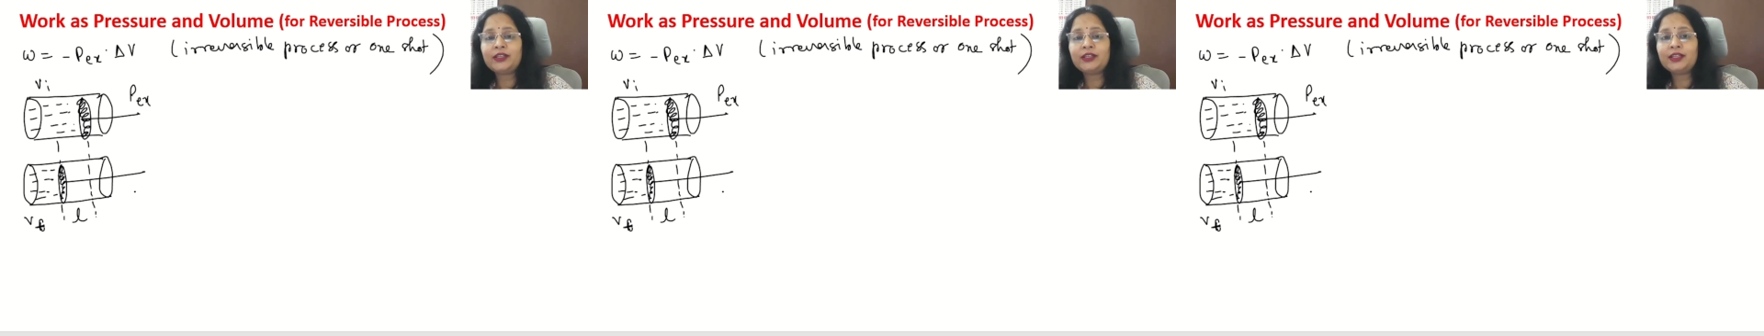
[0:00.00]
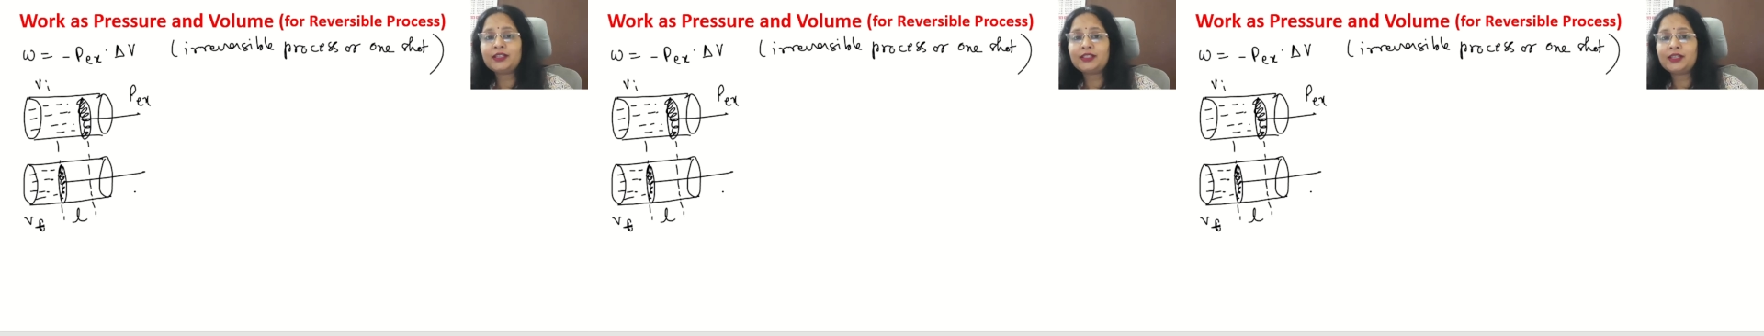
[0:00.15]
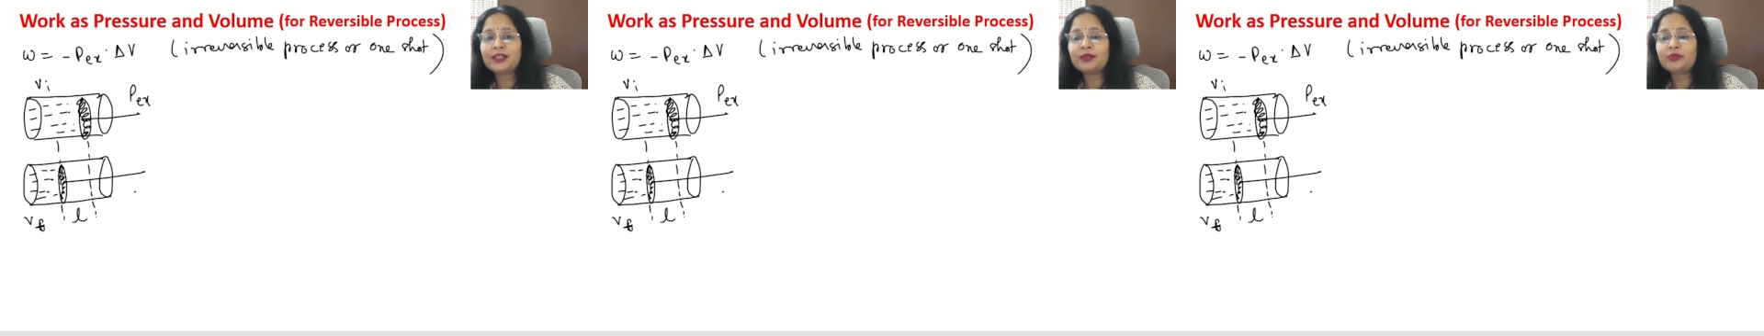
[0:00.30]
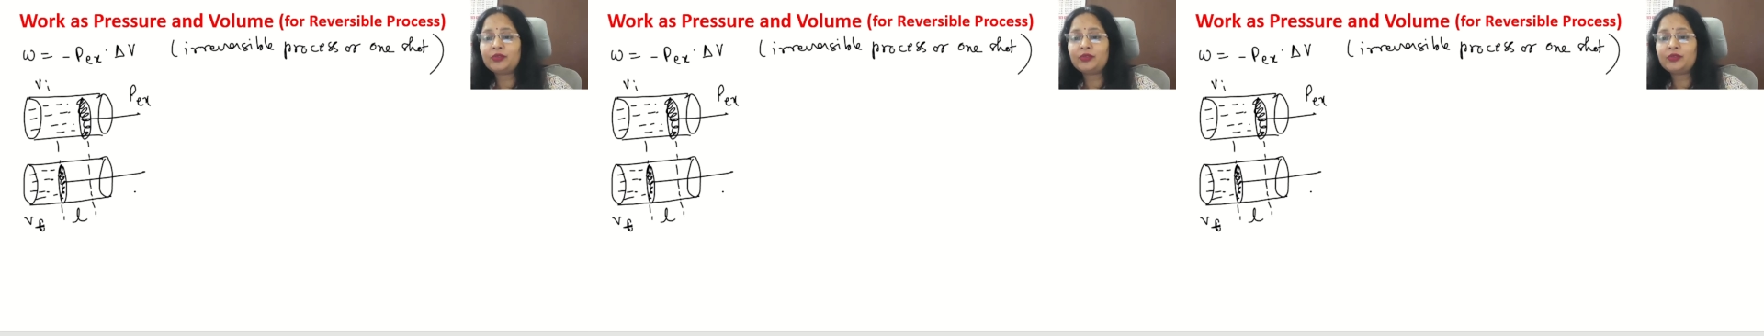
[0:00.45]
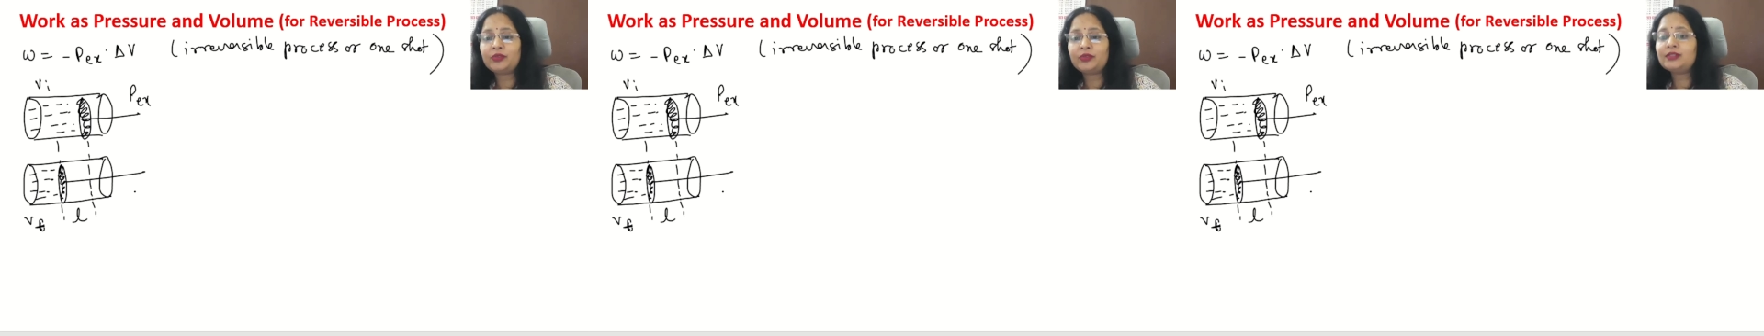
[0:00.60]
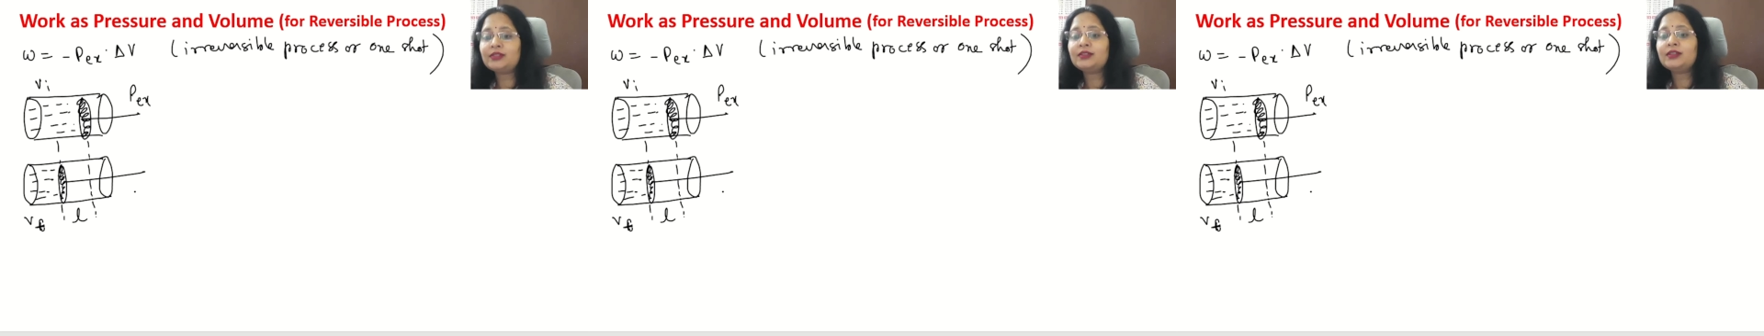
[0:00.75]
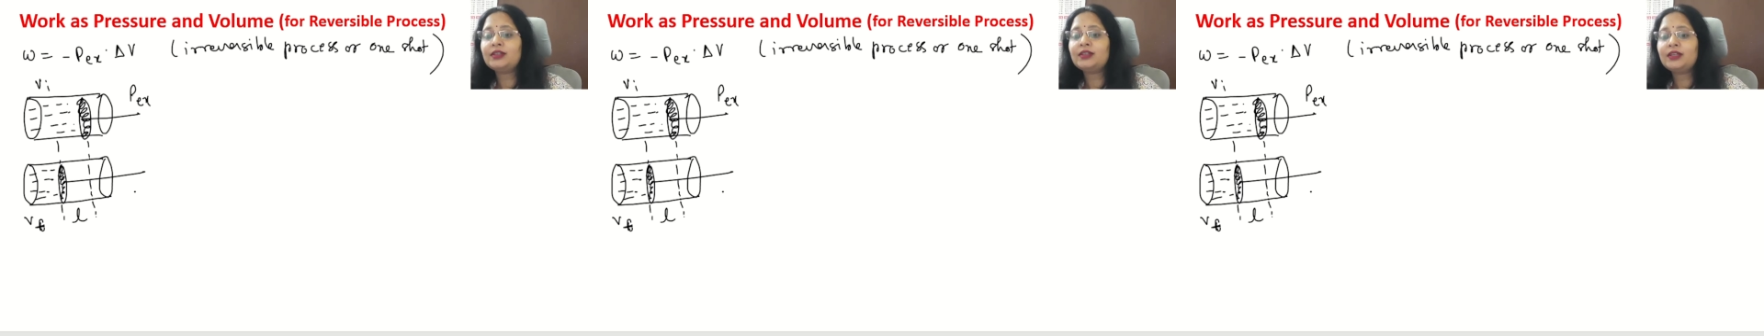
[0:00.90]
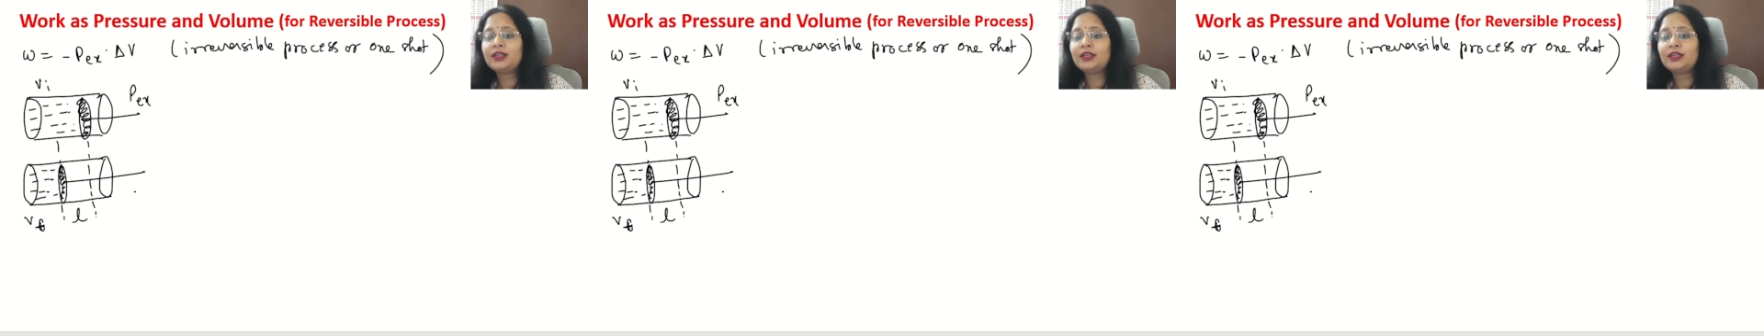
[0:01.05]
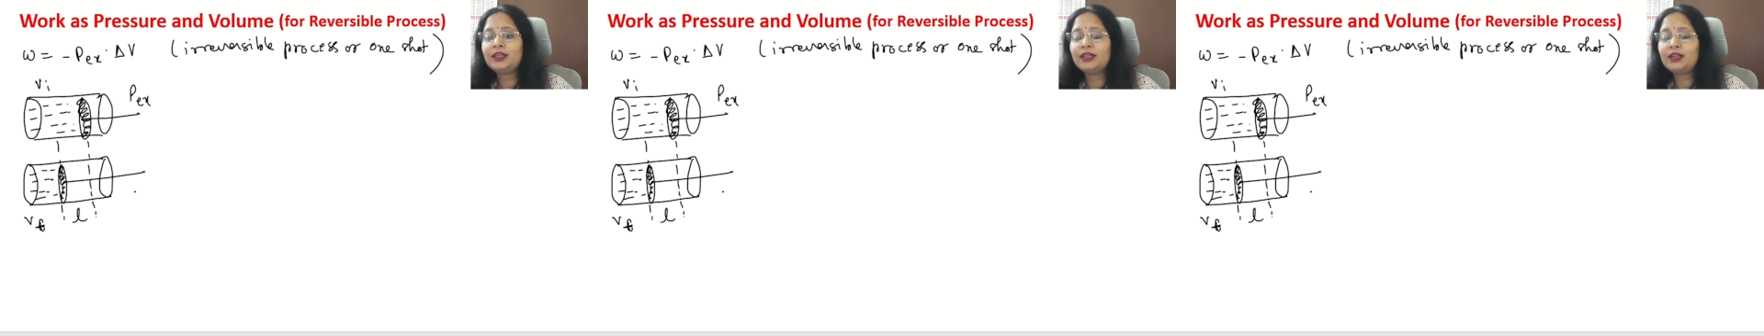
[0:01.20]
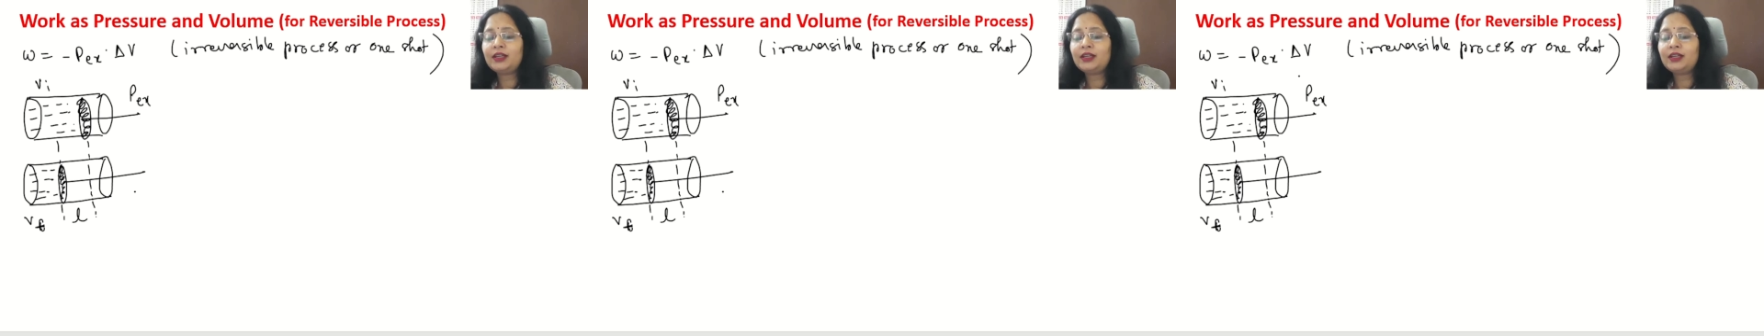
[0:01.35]
the same process.
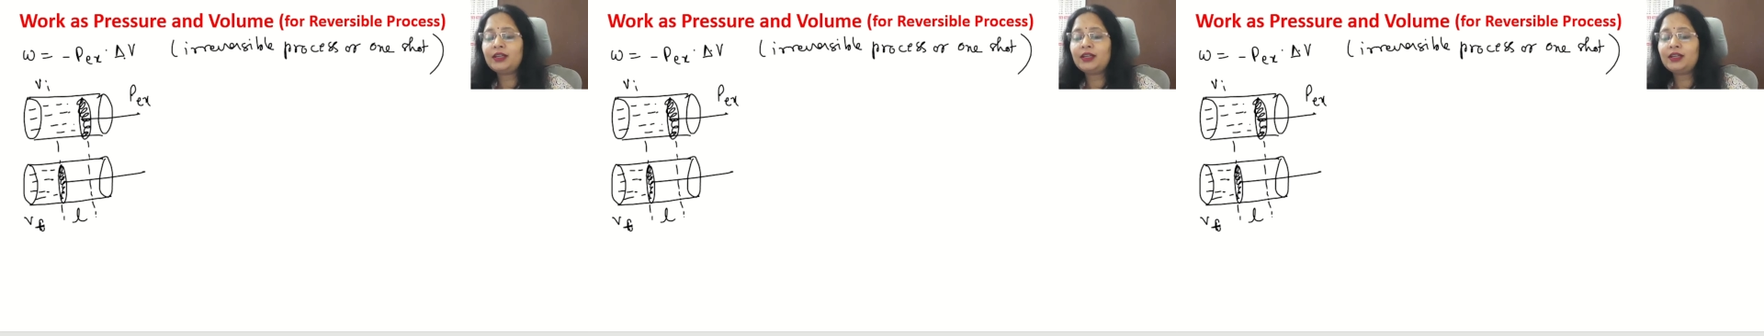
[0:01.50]
Here